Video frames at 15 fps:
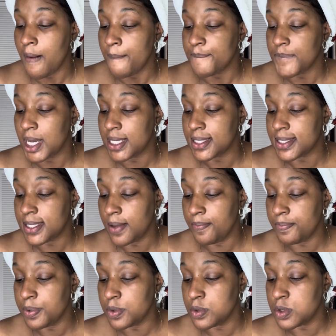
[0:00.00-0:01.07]
my
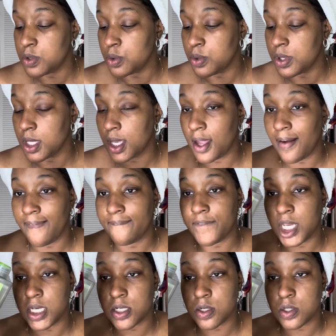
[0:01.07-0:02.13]
simple soothing
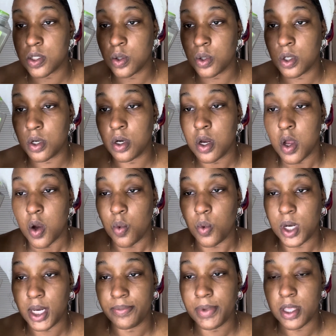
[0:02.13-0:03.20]
facial toner. When
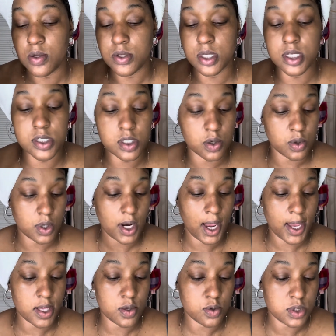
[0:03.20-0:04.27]
I'm not using this toner, I
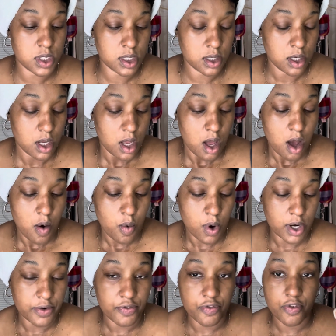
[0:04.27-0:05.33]
use the
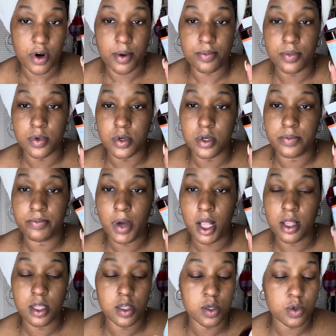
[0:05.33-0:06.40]
one from Good
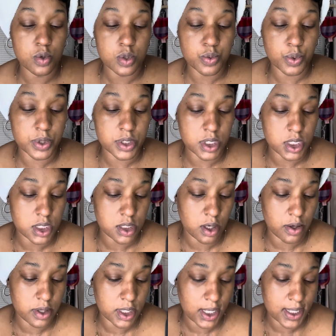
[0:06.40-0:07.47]
Molecules, which these are
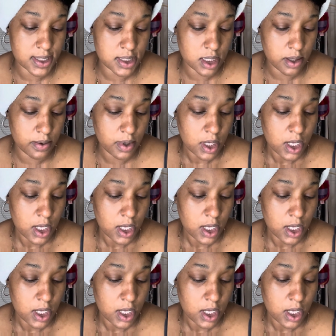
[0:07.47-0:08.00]
the niacinamide